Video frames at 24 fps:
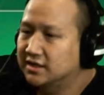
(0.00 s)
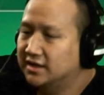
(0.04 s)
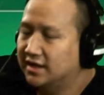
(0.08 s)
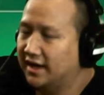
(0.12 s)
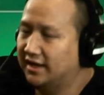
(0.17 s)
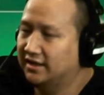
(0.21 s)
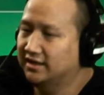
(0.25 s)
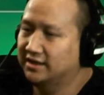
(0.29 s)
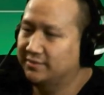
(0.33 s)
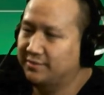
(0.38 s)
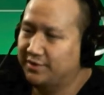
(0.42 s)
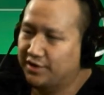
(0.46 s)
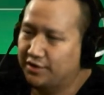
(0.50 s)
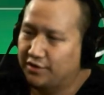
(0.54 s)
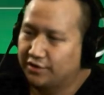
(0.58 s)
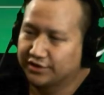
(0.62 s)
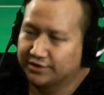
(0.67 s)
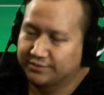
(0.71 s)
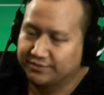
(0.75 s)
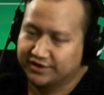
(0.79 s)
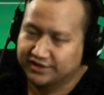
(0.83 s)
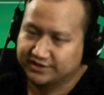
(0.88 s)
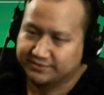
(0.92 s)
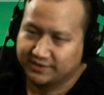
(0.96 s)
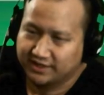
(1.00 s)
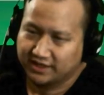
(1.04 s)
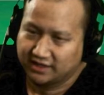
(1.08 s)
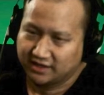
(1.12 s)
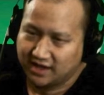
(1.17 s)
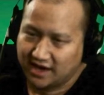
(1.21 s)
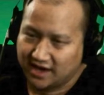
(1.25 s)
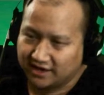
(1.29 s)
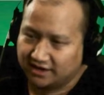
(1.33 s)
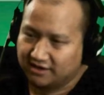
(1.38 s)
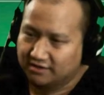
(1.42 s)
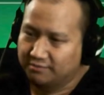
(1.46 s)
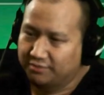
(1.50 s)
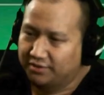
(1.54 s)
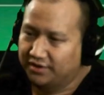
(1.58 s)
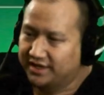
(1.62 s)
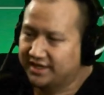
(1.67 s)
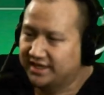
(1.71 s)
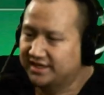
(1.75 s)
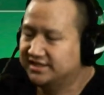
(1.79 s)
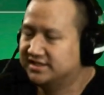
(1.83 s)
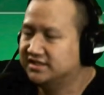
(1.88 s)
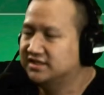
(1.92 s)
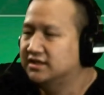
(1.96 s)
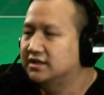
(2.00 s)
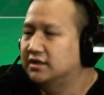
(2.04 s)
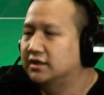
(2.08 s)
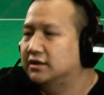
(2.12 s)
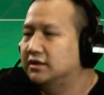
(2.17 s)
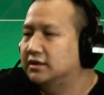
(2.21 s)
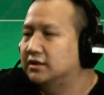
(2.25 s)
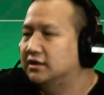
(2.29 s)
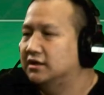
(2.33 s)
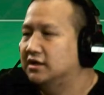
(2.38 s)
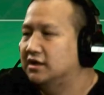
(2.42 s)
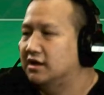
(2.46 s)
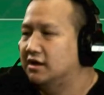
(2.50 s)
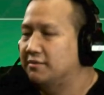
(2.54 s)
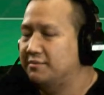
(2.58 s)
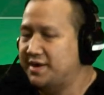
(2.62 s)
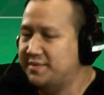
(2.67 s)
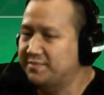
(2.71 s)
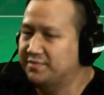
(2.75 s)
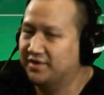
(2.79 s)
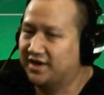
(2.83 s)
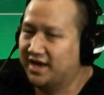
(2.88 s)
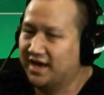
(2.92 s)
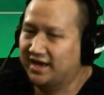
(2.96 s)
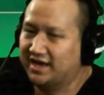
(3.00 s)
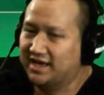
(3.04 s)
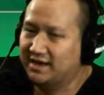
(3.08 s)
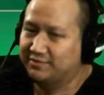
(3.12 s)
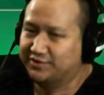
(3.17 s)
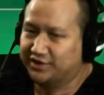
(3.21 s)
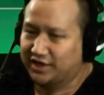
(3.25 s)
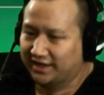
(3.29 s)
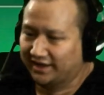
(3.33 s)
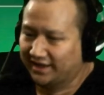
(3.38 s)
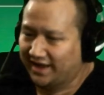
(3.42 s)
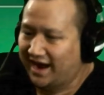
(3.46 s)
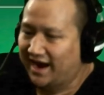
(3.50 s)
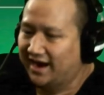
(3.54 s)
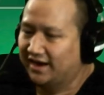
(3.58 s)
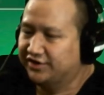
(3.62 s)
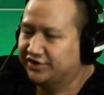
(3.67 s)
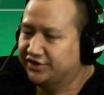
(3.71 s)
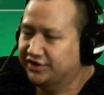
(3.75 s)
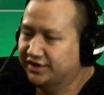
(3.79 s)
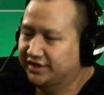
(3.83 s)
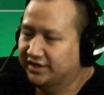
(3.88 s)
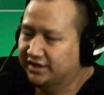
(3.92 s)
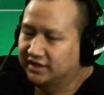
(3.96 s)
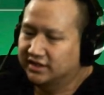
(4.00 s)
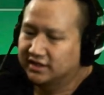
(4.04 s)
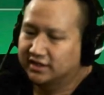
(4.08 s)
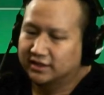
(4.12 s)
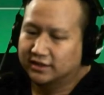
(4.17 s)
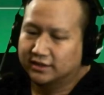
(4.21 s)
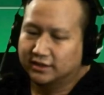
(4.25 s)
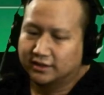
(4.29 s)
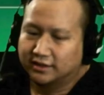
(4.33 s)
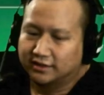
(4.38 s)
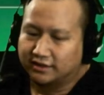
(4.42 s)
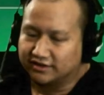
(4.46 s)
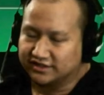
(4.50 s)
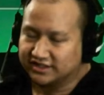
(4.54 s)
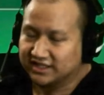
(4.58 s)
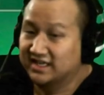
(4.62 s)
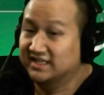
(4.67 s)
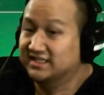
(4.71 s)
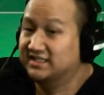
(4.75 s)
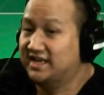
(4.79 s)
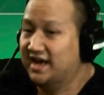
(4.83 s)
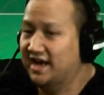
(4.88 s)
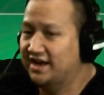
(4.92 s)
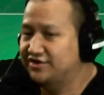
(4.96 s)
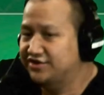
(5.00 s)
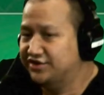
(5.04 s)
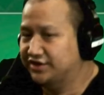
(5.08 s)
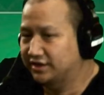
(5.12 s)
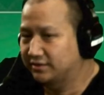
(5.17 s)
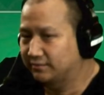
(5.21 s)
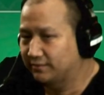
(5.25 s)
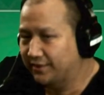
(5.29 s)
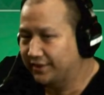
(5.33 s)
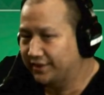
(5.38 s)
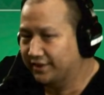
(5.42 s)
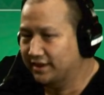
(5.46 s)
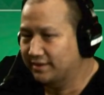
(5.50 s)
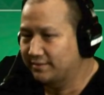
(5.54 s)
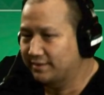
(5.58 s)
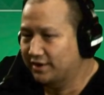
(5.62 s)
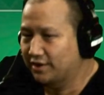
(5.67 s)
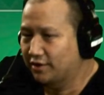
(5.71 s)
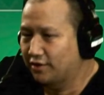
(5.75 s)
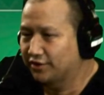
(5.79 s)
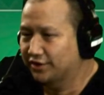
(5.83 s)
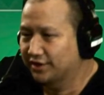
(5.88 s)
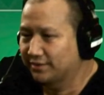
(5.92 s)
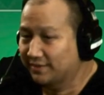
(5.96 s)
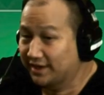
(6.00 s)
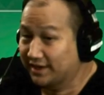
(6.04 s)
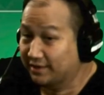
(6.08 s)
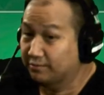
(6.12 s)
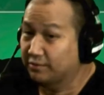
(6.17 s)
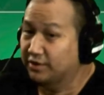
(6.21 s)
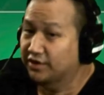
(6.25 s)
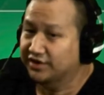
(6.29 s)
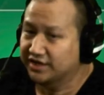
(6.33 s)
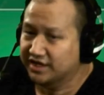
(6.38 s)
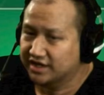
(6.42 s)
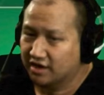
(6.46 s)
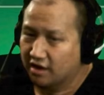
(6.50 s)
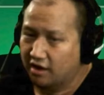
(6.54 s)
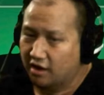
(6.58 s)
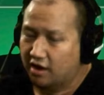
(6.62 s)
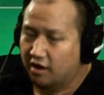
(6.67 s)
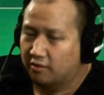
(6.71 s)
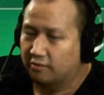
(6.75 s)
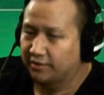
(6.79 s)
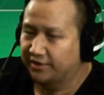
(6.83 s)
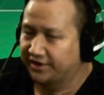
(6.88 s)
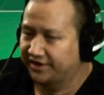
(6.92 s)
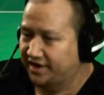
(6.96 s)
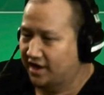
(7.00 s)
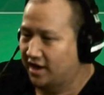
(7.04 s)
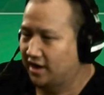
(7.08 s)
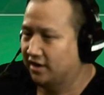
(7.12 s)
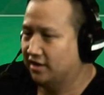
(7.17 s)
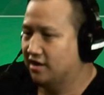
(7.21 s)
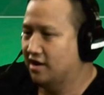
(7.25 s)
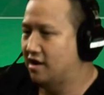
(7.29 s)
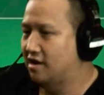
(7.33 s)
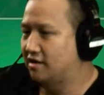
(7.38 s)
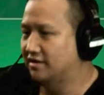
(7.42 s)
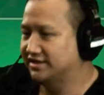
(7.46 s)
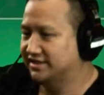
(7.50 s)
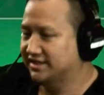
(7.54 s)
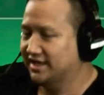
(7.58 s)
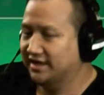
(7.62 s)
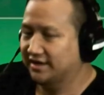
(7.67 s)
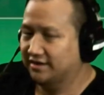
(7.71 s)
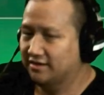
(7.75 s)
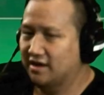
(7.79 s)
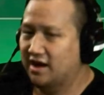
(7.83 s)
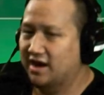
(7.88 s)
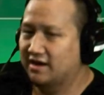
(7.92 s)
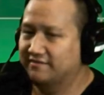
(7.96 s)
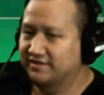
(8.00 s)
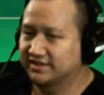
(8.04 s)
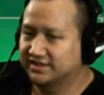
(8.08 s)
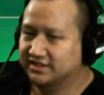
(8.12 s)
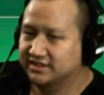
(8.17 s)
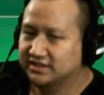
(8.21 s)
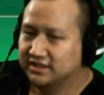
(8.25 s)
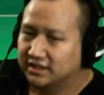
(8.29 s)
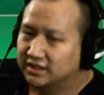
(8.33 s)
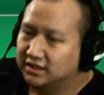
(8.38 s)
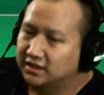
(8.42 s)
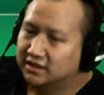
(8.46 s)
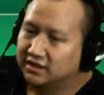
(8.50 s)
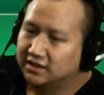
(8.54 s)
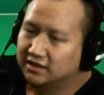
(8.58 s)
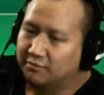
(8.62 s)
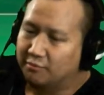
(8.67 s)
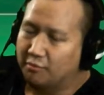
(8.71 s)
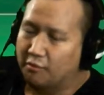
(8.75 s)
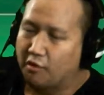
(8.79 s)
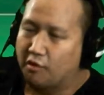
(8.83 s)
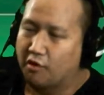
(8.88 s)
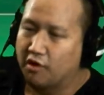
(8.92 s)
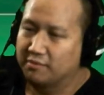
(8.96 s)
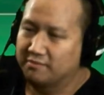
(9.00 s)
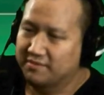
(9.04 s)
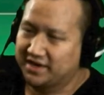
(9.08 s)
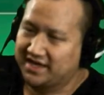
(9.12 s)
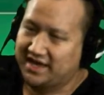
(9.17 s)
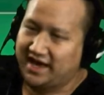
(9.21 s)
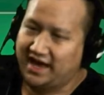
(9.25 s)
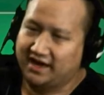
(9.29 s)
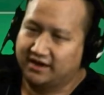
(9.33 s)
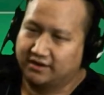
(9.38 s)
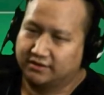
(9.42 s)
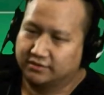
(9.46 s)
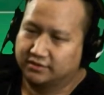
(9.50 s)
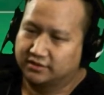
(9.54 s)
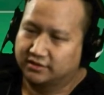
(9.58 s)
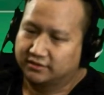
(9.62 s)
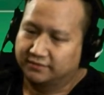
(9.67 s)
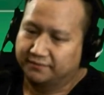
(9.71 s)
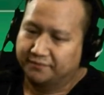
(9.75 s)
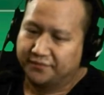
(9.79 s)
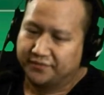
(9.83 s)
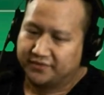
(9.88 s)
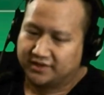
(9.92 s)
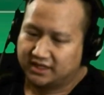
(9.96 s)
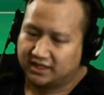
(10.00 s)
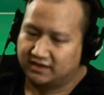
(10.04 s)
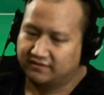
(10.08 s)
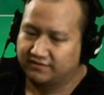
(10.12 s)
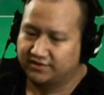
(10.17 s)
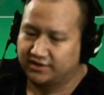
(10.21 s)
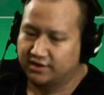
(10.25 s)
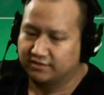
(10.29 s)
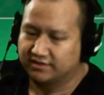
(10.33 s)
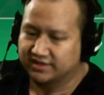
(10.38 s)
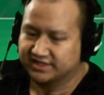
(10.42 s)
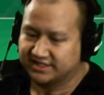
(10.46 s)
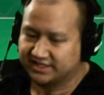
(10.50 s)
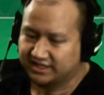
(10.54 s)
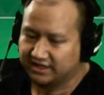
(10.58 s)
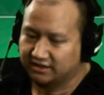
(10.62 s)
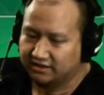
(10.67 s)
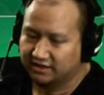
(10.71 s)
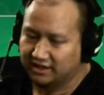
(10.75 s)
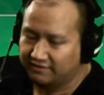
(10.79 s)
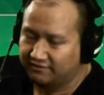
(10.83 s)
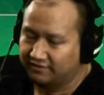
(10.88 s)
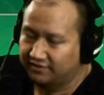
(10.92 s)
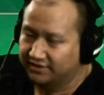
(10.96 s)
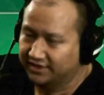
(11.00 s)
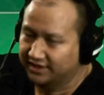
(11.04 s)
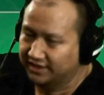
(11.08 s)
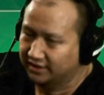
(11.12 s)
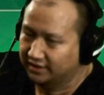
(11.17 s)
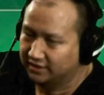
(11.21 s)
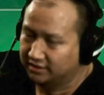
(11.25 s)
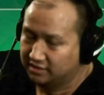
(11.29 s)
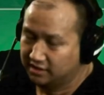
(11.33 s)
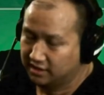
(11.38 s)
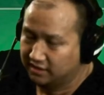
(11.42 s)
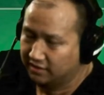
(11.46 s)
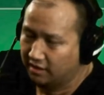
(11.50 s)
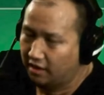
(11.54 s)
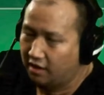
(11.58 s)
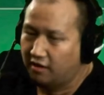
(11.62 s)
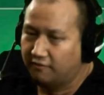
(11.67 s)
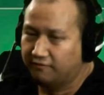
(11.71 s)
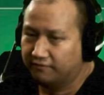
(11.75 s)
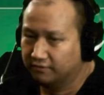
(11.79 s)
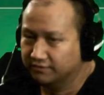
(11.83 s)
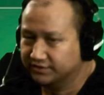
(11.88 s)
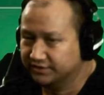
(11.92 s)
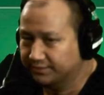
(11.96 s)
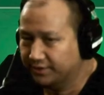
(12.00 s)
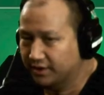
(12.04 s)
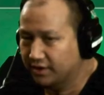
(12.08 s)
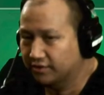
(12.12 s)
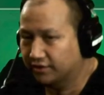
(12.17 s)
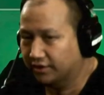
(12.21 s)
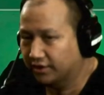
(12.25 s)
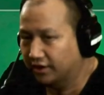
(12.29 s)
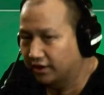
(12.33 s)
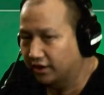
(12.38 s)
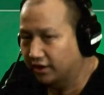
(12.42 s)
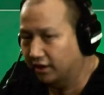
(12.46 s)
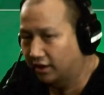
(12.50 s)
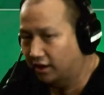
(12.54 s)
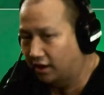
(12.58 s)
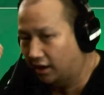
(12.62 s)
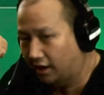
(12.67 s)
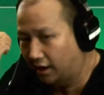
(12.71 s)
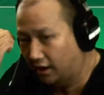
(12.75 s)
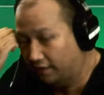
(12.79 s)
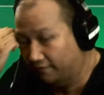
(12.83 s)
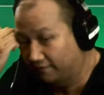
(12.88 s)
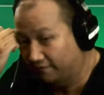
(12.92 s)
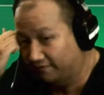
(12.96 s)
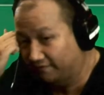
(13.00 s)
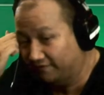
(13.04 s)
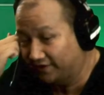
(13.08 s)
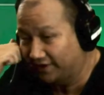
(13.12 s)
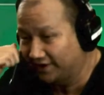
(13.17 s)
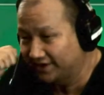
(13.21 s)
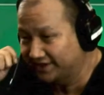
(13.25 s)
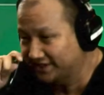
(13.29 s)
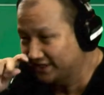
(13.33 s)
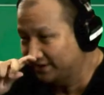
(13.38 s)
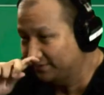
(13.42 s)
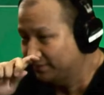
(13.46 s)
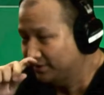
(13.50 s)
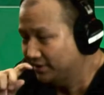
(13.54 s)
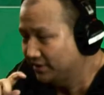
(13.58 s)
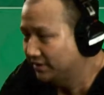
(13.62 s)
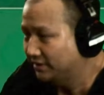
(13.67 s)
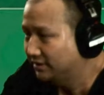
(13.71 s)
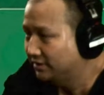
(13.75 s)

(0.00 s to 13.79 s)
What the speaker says: And Limit Hold'em, there's been a lot of complaints. People can't keep track of the action. There's less tension with Limit Hold'em. Like, will he call? Will he not call? It's like a lot of it's more mechanical, even though the skill level in all forms of poker are very deep.